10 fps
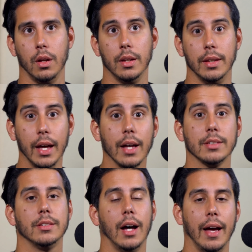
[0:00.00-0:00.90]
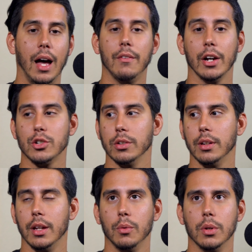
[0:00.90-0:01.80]
Yes, I have actually.
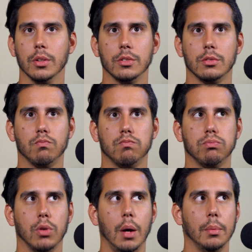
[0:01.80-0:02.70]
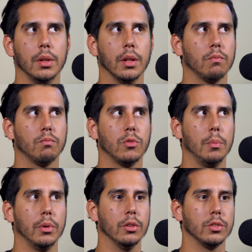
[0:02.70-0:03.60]
It was probably like a
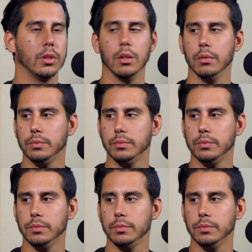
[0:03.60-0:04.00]
couple years ago.